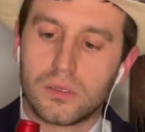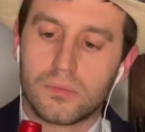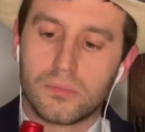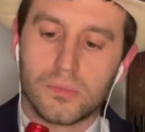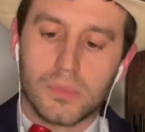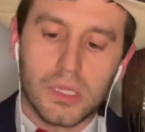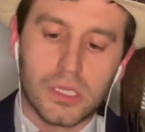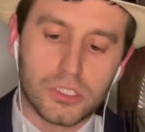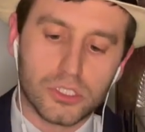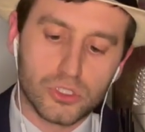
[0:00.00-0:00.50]

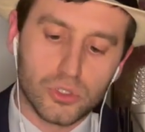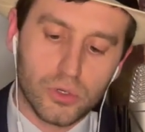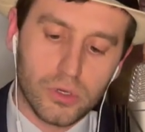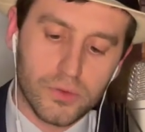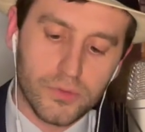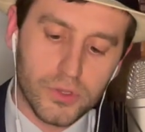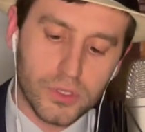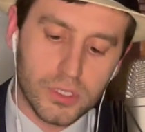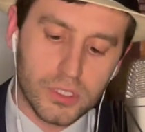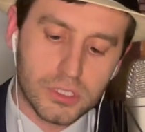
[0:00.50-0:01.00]
not sure
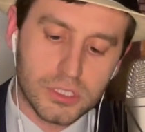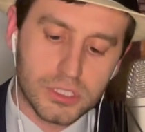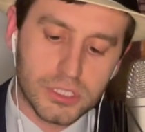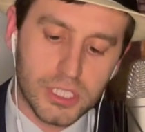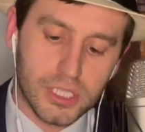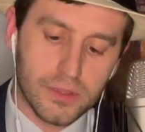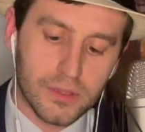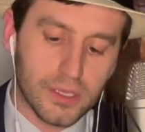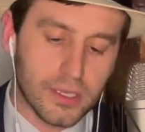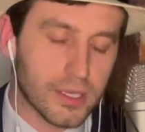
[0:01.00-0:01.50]
if you can
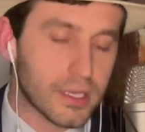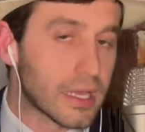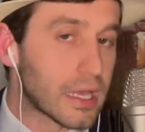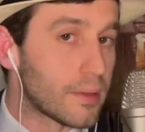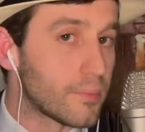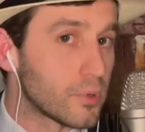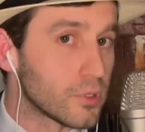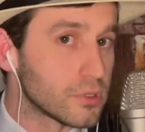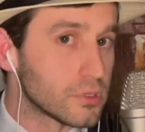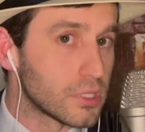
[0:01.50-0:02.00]
see the
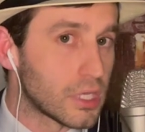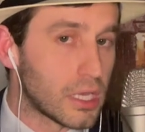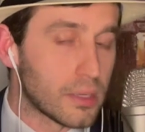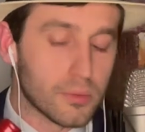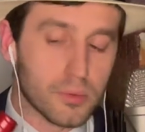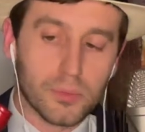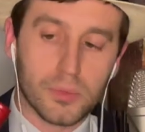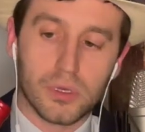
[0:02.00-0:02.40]
cap on top,